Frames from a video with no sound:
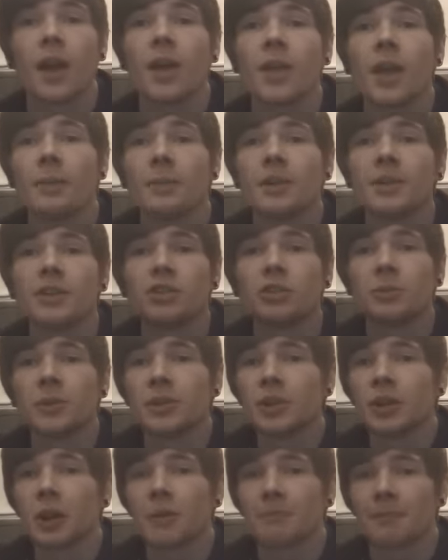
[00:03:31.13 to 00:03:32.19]
That means you'll be
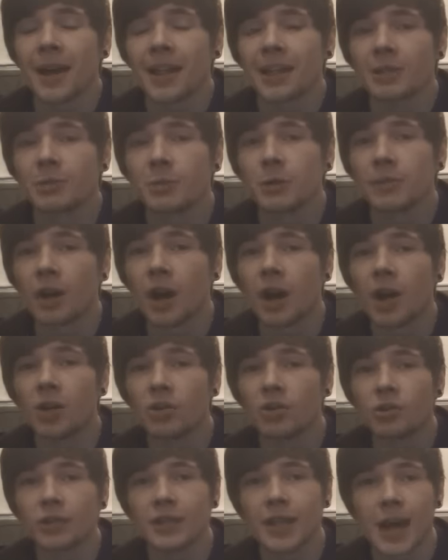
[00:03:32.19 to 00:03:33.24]
doing a maximum of
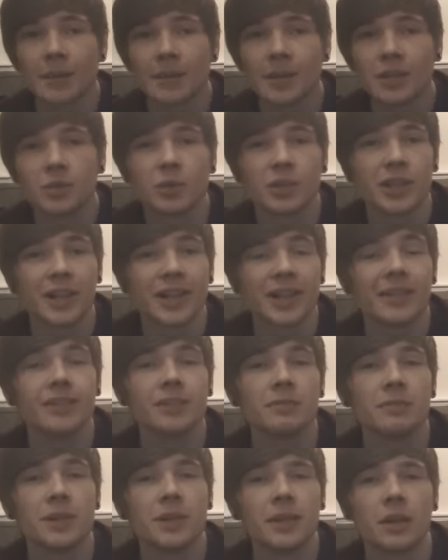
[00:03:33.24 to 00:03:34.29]
100 damage, which
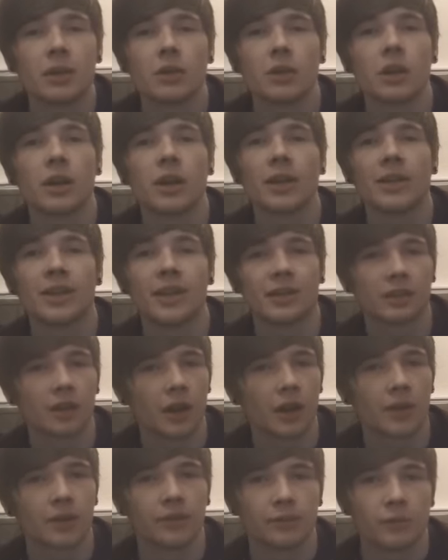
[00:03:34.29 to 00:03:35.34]
is mediocre in this
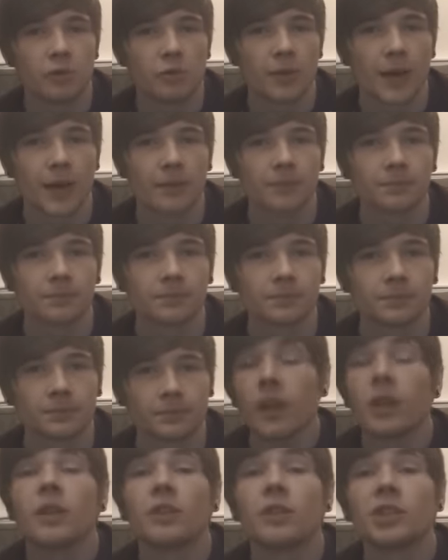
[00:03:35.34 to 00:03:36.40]
kind of format.
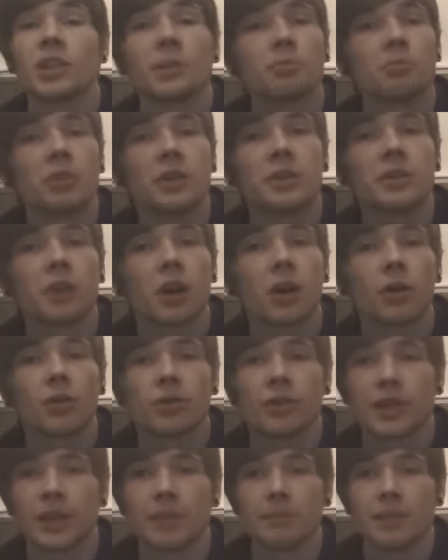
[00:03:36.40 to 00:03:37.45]
Slippery
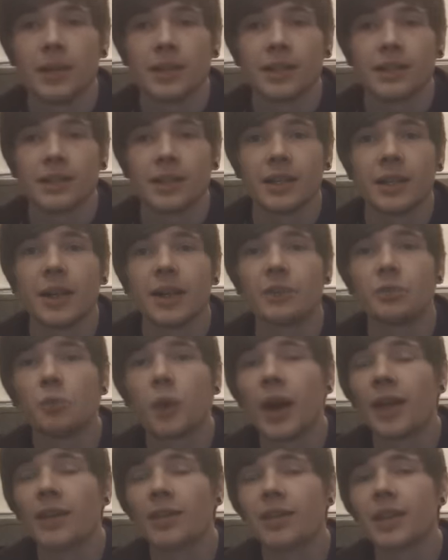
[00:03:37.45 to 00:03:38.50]
Souls, the ability, is
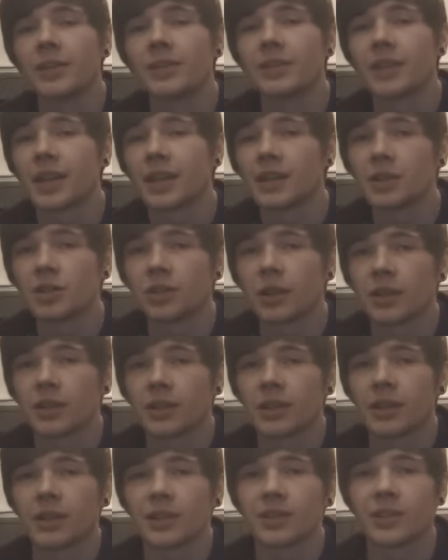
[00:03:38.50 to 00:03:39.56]
where things get
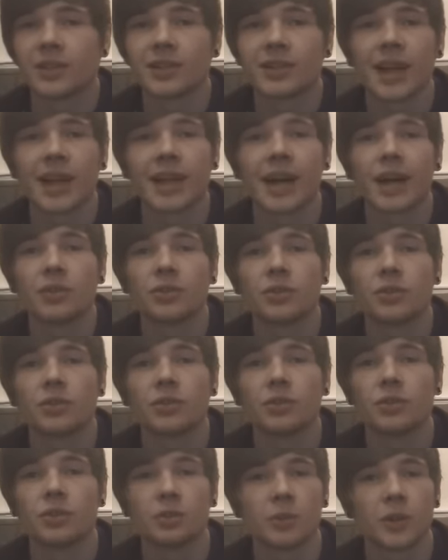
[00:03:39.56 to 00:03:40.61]
interesting, since it allows you
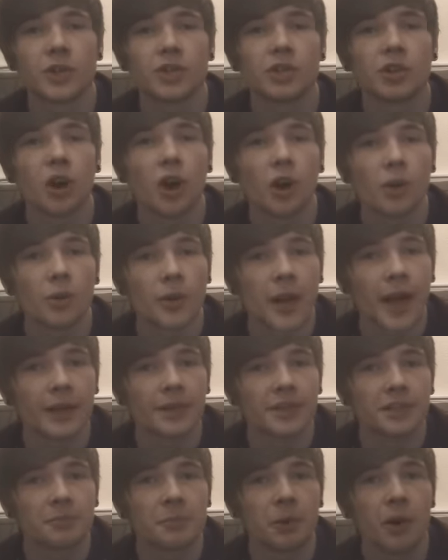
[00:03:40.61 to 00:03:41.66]
to switch your own
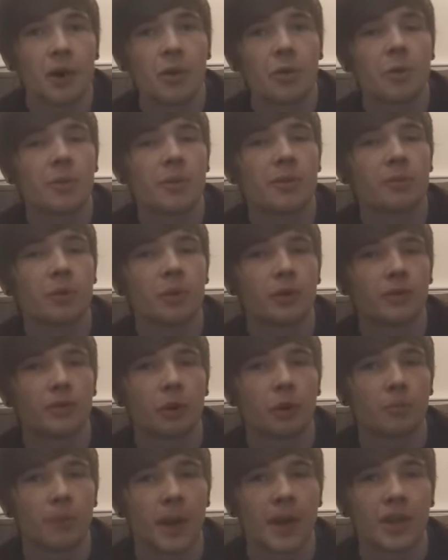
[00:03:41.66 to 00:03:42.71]
active Pokemon with one of
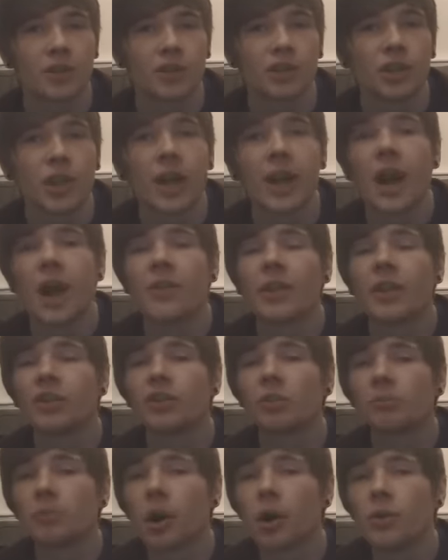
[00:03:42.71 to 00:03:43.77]
your bench, and then
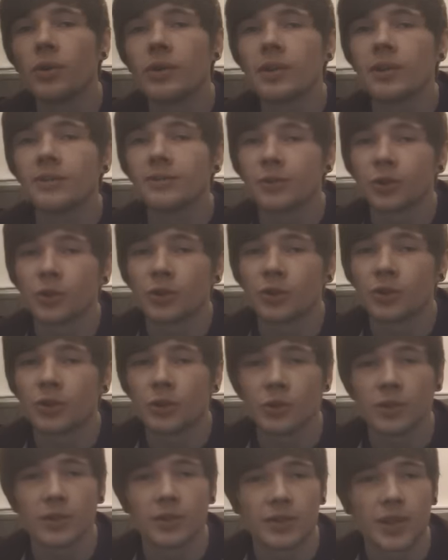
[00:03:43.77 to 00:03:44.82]
your opponent is forced to
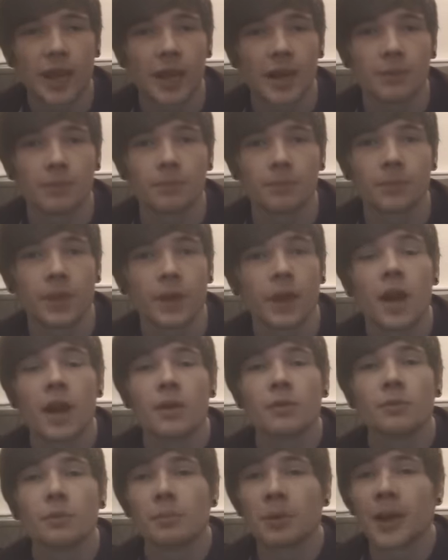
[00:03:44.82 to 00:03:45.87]
do the same.
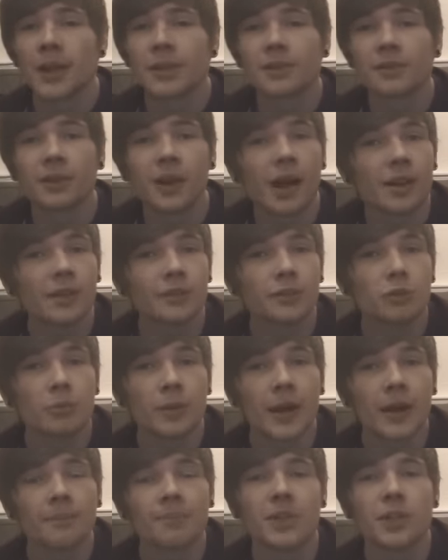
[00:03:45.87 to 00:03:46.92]
For players of last
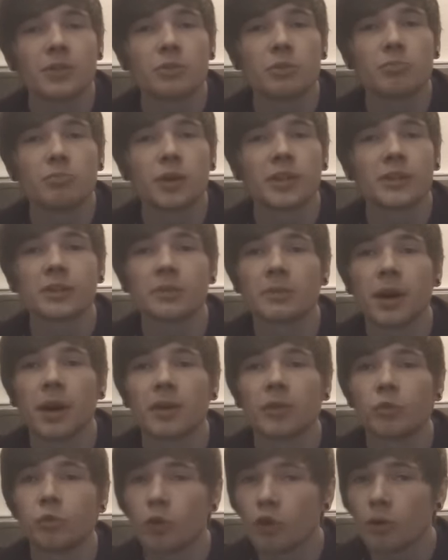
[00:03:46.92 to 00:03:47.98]
format, this will bring to
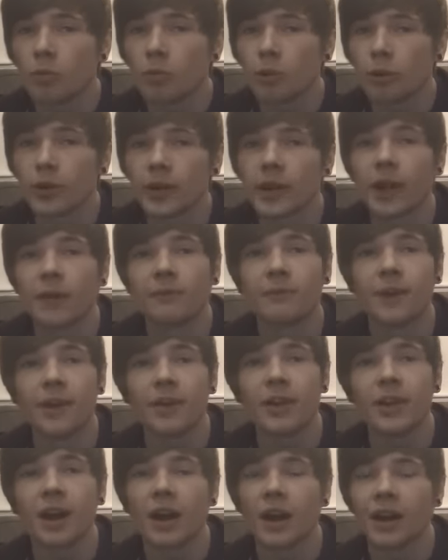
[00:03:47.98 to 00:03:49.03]
mind Warp Point, a
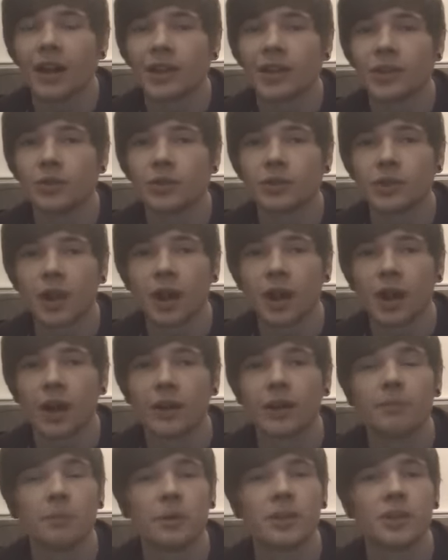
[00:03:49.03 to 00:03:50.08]
very highly used
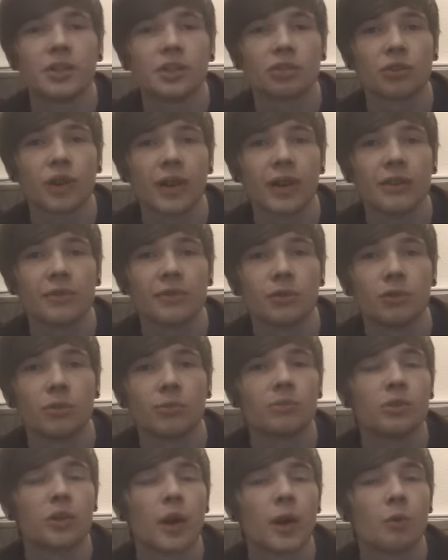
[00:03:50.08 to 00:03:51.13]
card, but in trainer
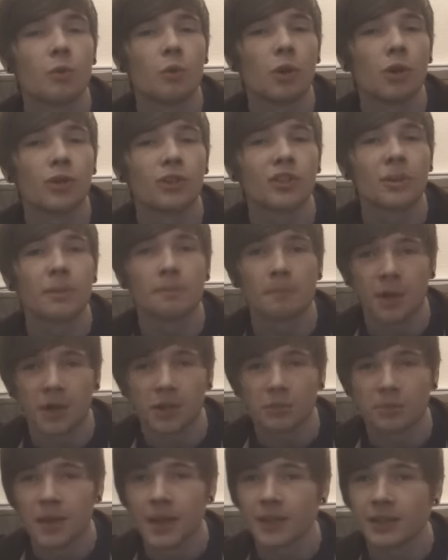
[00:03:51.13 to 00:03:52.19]
form, so it was
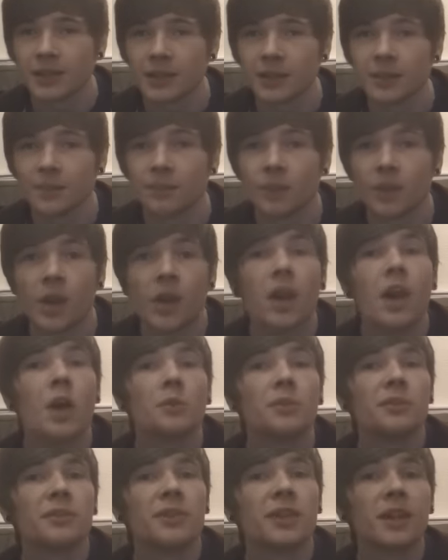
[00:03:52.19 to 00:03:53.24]
much better.
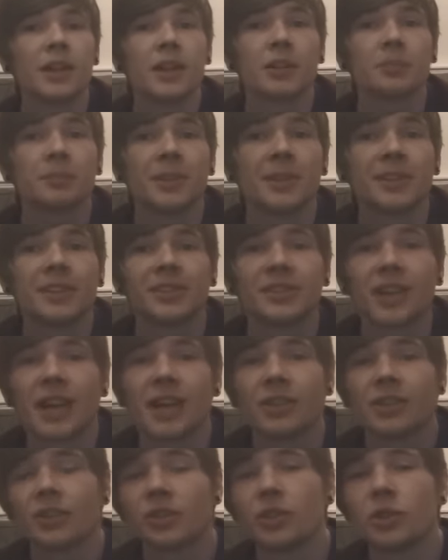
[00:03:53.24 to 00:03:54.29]
With Vanillux being a
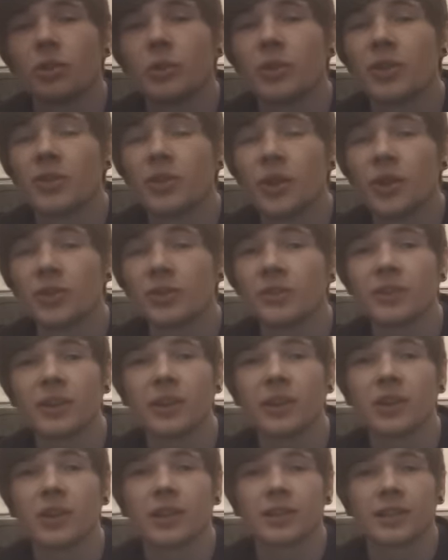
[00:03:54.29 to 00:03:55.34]
stage 2 with not a
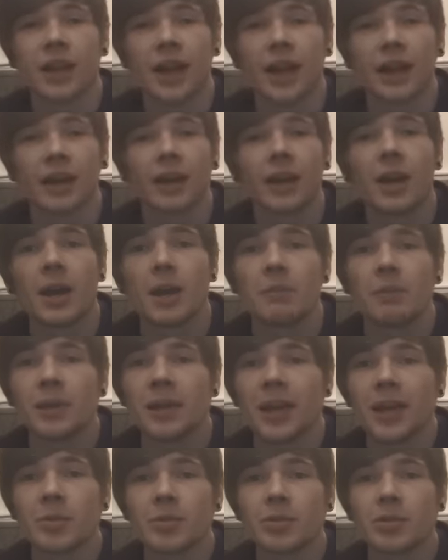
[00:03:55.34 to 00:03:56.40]
very good attack,
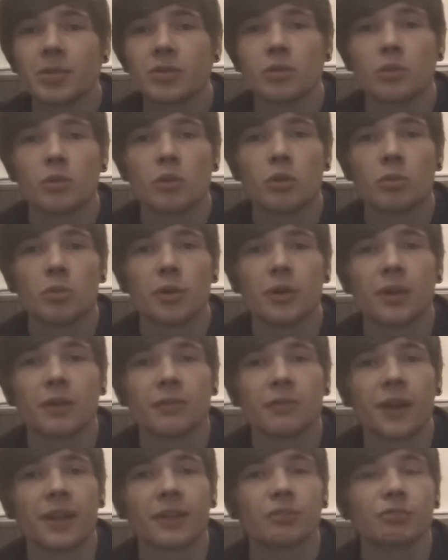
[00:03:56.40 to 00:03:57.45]
being able to use a Warp Point
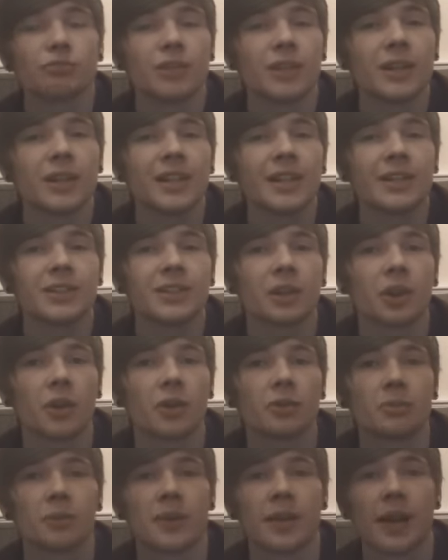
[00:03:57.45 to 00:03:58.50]
effect really isn't
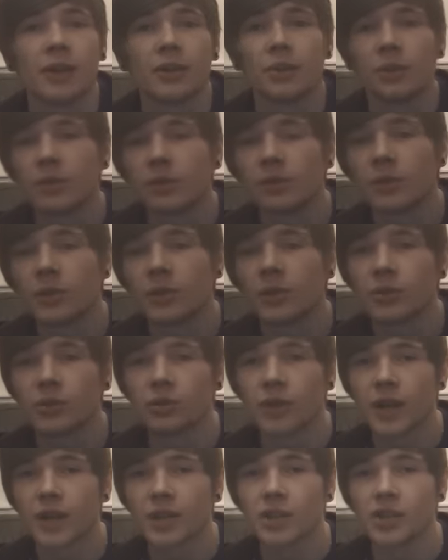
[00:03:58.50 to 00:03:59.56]
going to be that useful in your
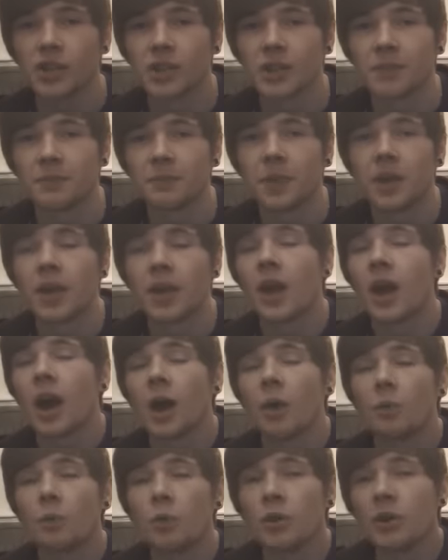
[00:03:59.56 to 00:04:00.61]
strategy.
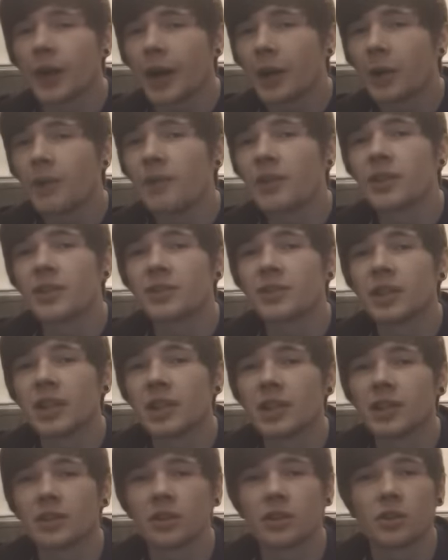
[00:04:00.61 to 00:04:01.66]
I would however consider
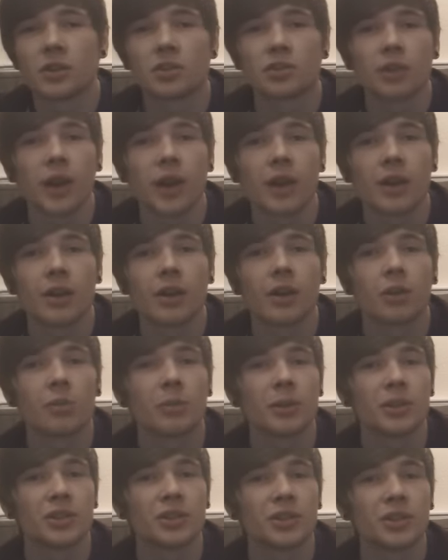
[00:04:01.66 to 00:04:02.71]
this under Train Lock,
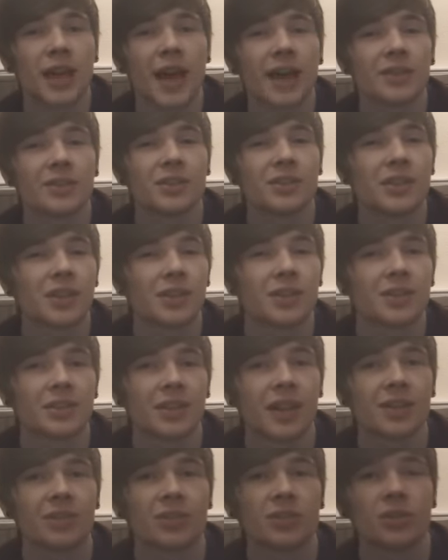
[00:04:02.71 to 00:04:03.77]
but it just adds another
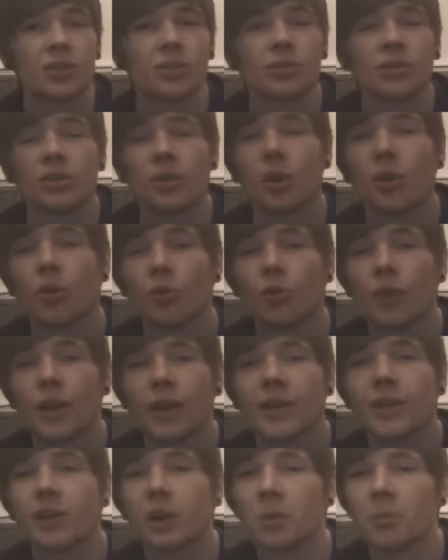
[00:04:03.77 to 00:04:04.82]
stage 2 to your
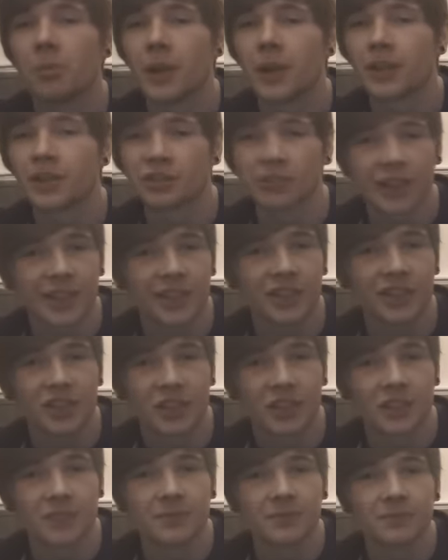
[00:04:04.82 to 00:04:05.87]
already complex strategy.